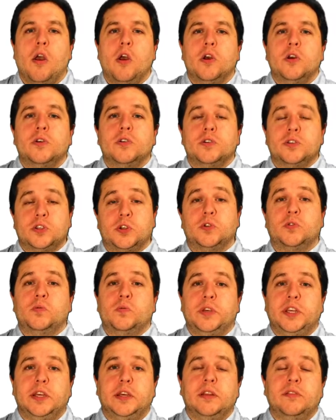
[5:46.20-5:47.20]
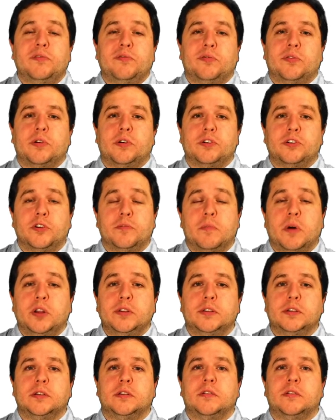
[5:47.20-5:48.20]
So we infer the
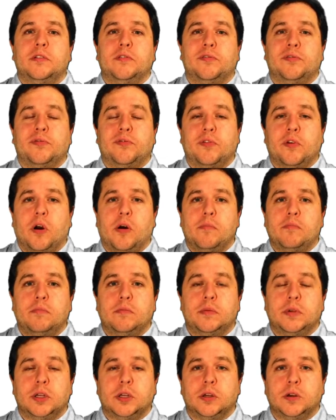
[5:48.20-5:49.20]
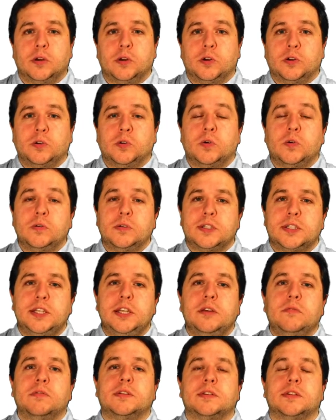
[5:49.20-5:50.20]
model from call
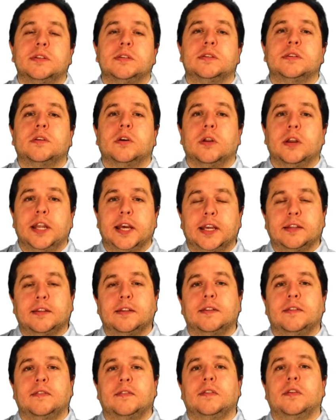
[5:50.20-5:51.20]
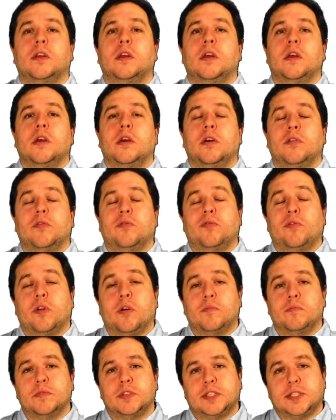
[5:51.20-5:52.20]
sequences collected
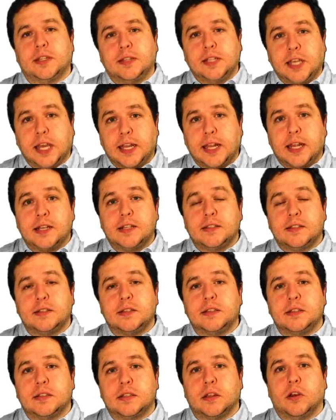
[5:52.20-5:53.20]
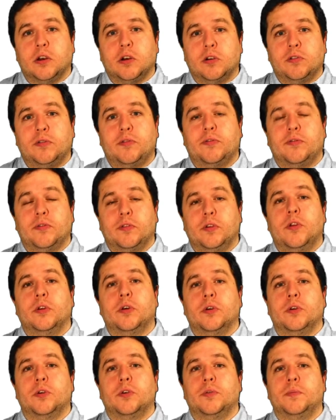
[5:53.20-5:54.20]
from static analysis of
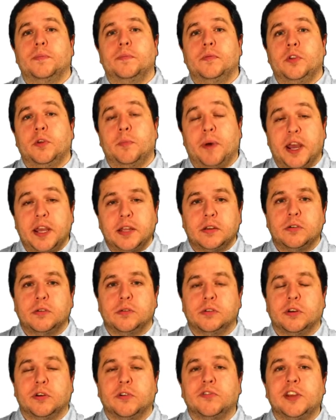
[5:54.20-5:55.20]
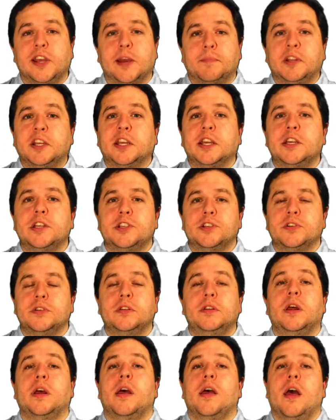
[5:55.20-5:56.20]
the bytecode of the
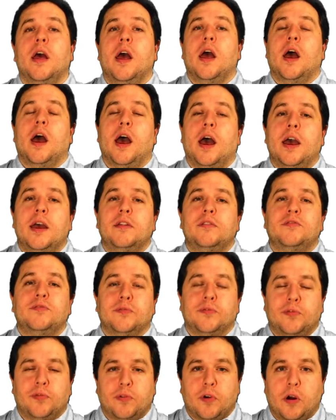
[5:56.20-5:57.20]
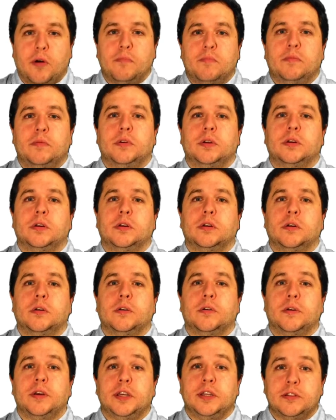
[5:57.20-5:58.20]
application and from
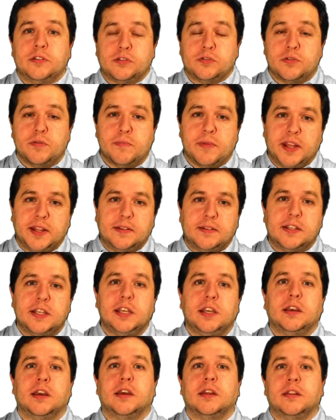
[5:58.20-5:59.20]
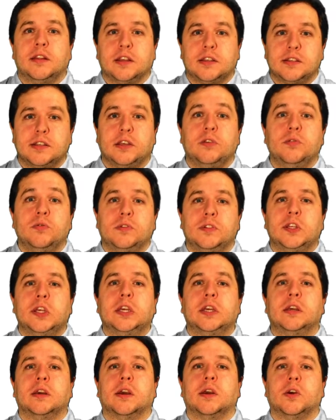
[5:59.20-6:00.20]
instrumenting and
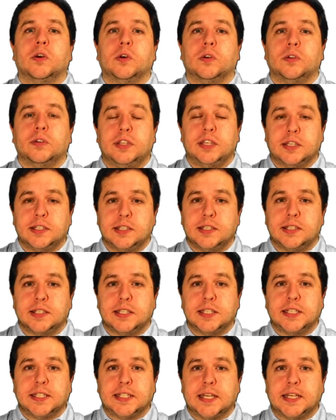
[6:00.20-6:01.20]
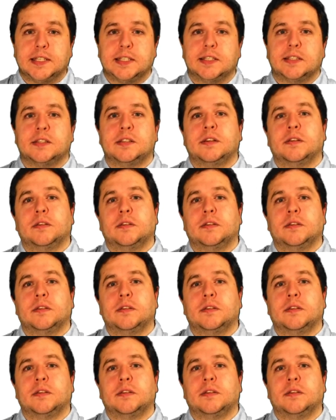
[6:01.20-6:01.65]
executing the existing tests.